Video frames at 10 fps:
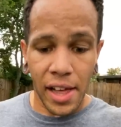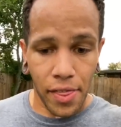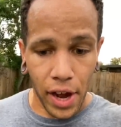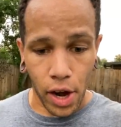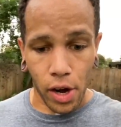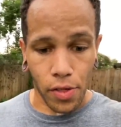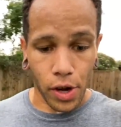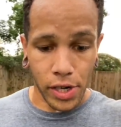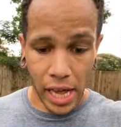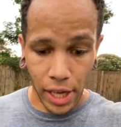
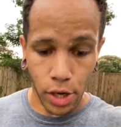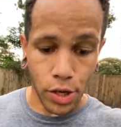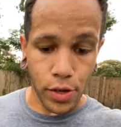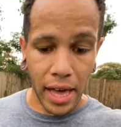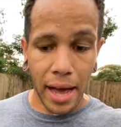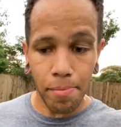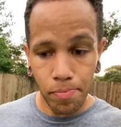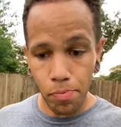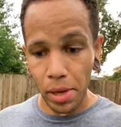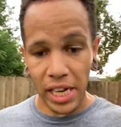they're telling you to do that
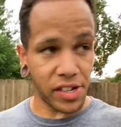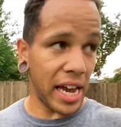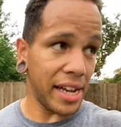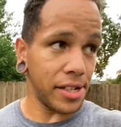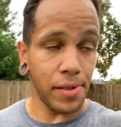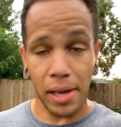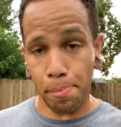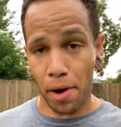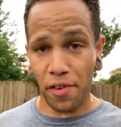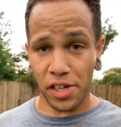because yes, in
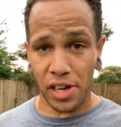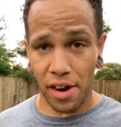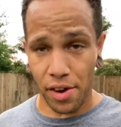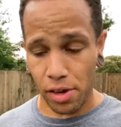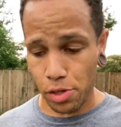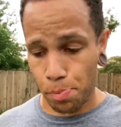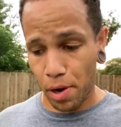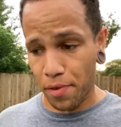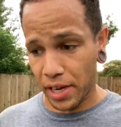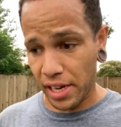perfect scenarios,
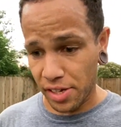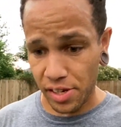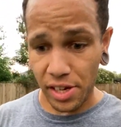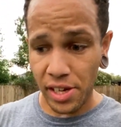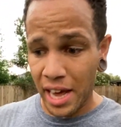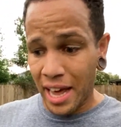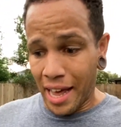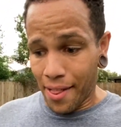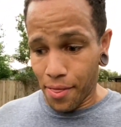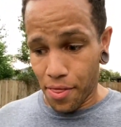perfect instances,
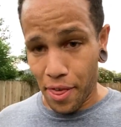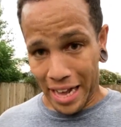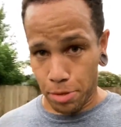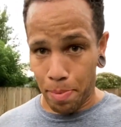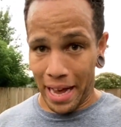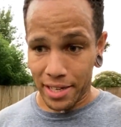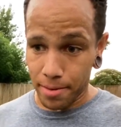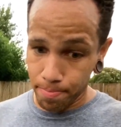that's best.